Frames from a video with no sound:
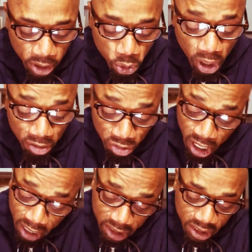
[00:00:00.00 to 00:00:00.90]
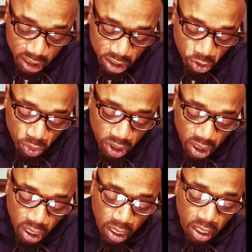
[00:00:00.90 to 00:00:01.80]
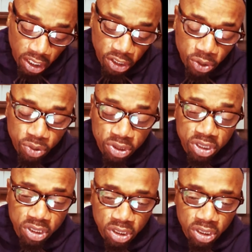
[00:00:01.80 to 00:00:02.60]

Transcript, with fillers: You have not ceased to be. He used